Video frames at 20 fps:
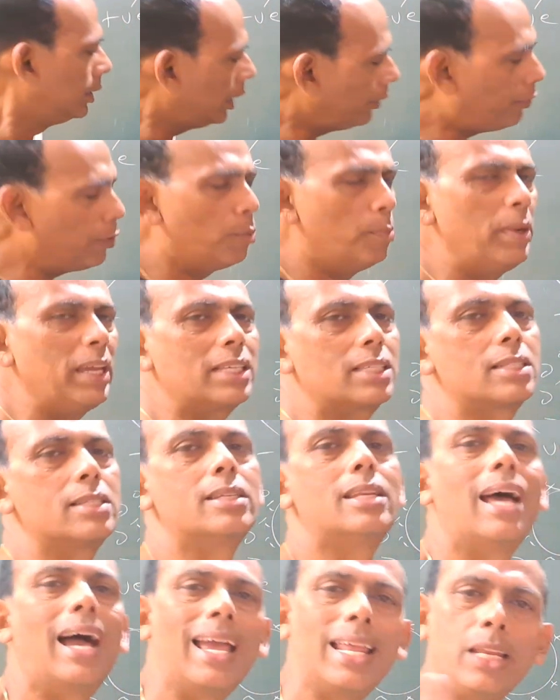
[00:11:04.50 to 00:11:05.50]
If you mix
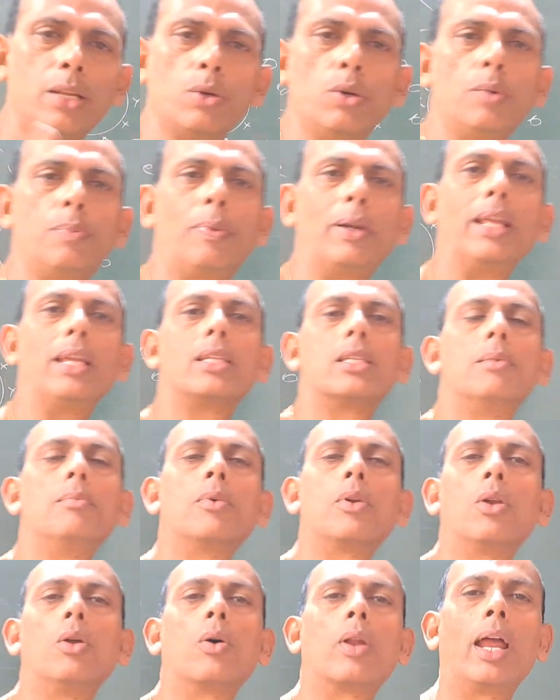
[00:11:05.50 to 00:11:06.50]
dilute
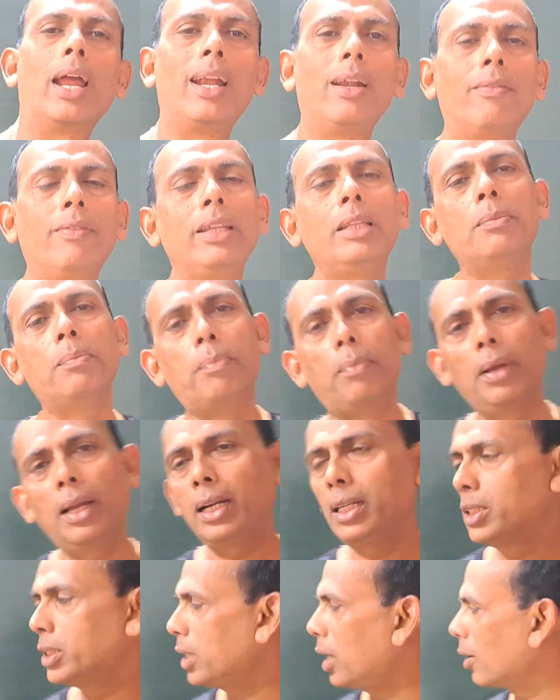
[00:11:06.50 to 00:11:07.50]
potassium chloride with
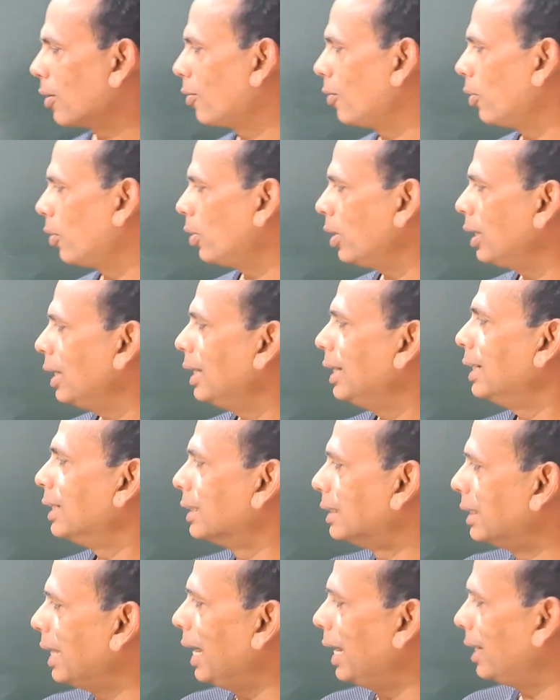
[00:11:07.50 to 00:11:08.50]
blood charcoal,
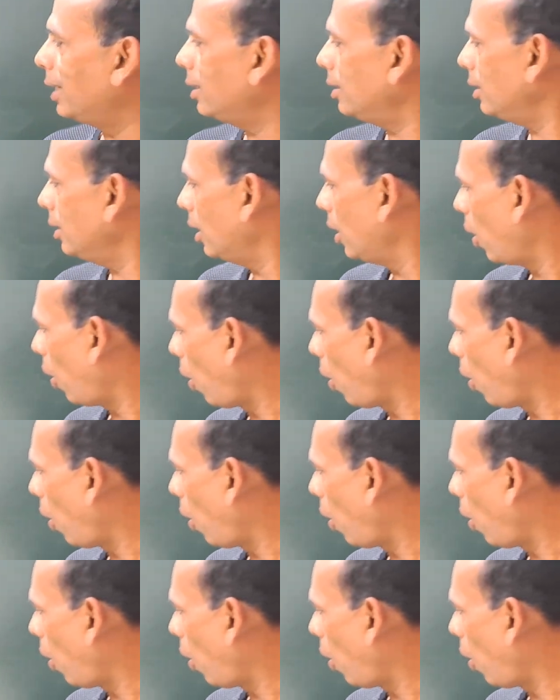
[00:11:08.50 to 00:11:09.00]
then